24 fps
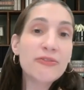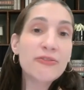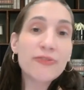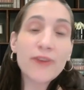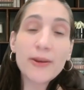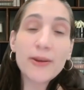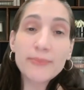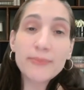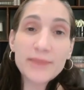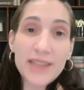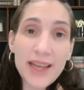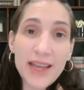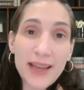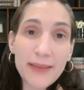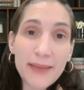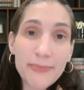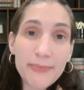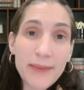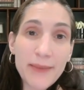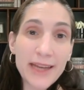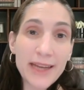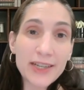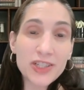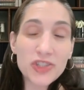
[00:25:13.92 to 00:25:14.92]
from time
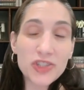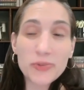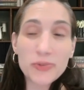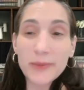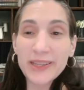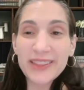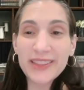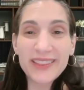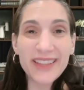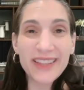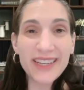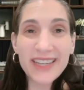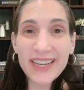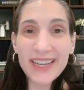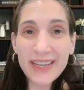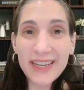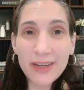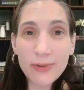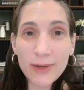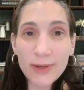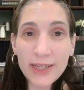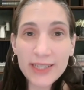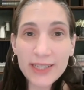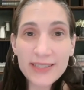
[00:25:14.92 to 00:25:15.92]
management, the
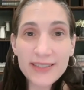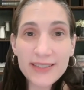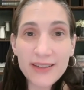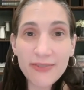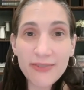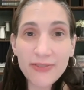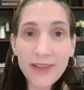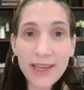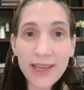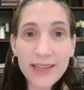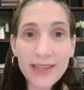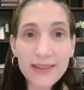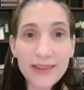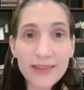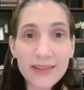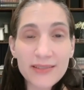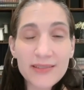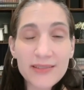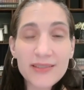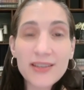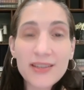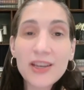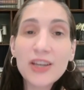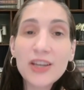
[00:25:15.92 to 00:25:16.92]
nitty-gritty stuff like
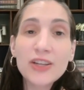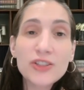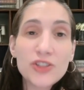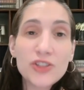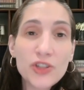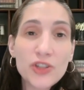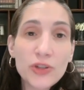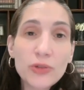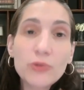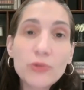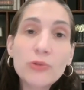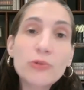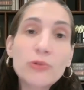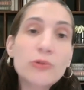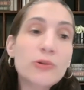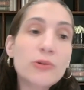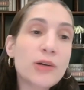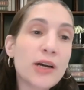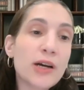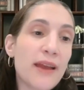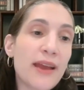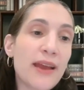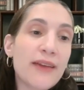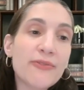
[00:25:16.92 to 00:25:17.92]
this, to
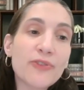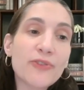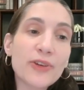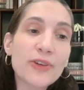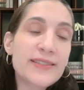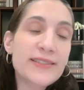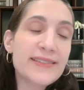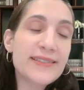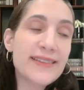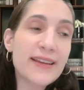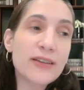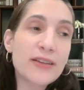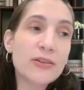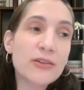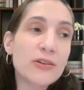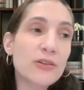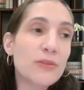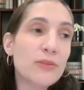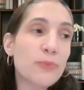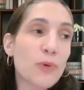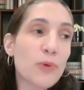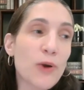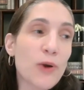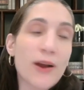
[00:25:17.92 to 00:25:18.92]
every
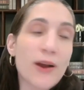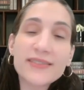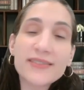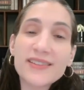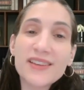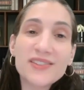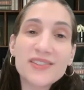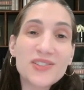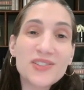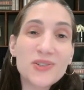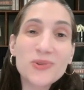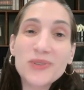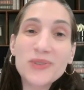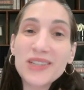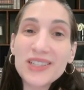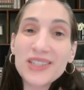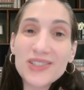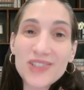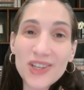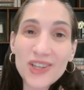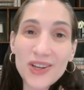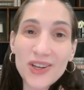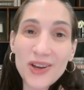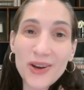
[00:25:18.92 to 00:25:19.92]
single process you need
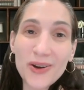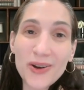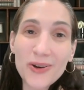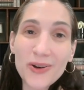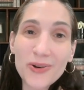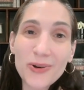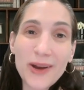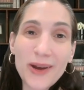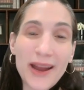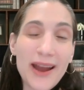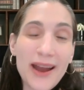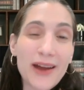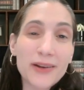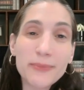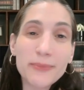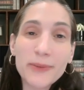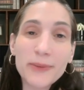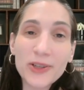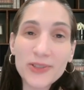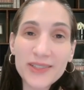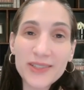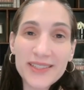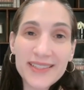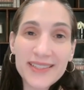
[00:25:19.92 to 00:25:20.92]
to know, how to
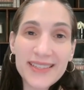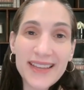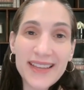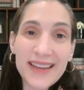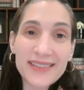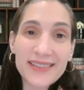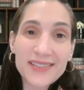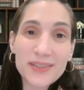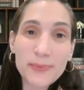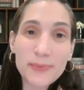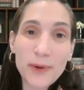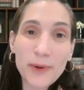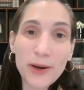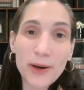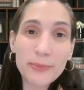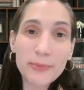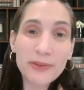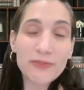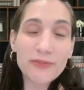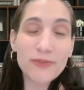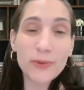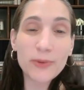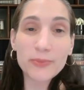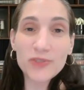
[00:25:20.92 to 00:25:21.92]
build a CS
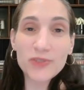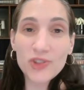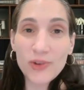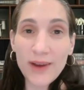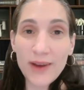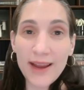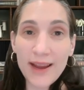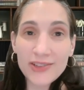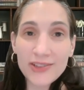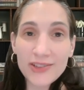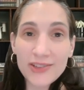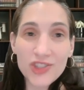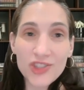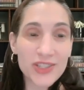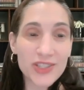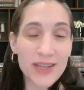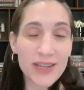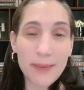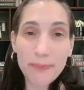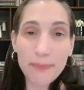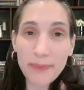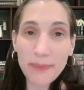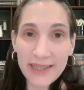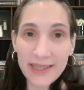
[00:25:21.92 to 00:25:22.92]
department from scratch,
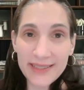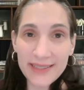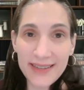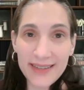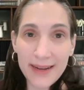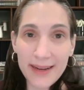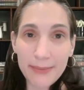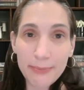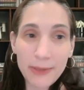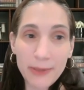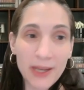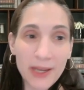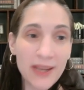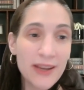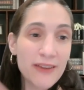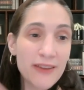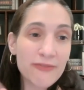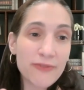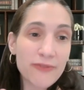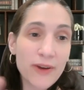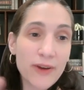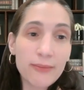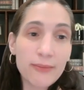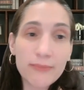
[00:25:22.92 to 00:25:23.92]
step by step,
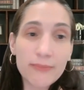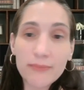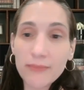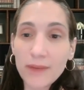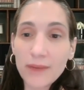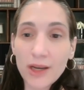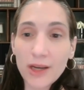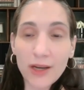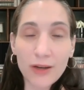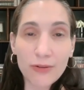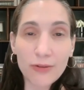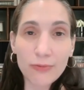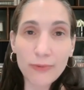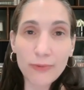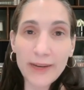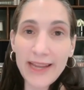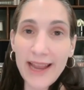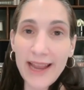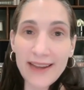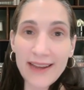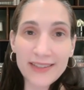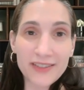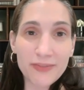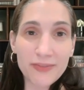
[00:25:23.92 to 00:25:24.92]
from a
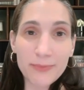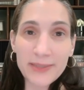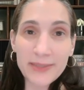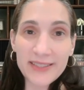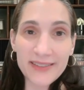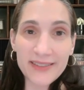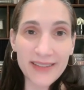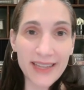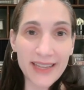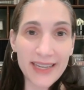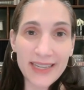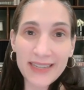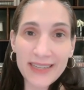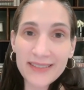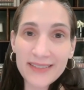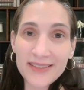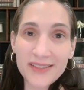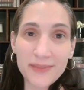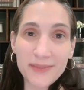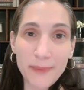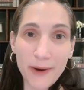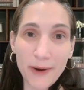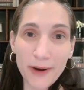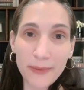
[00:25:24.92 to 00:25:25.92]
reactive miscellaneous
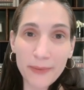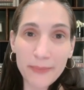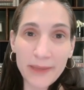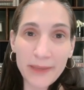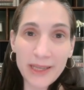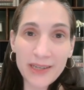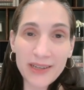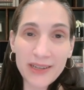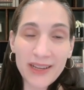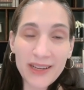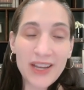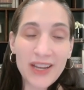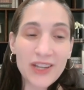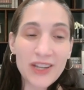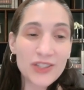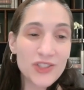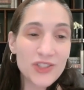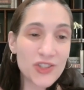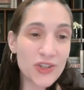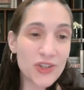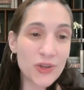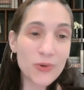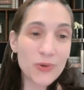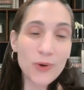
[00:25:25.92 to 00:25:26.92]
department
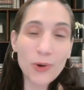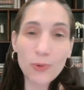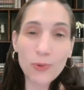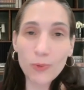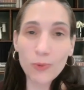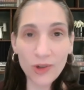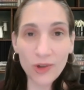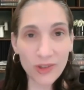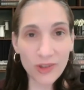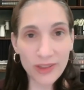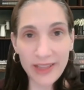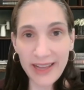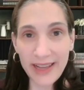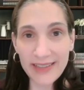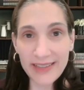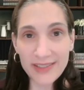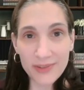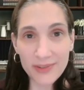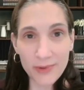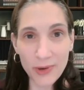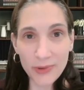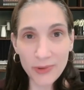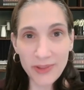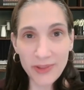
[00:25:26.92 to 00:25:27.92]
to a world-class
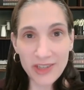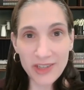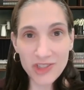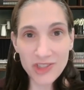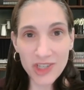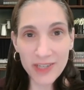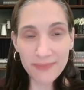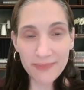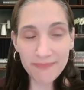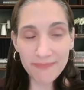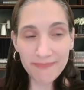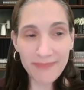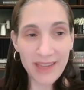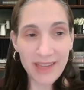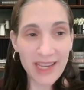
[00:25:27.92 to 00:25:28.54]
growth engine.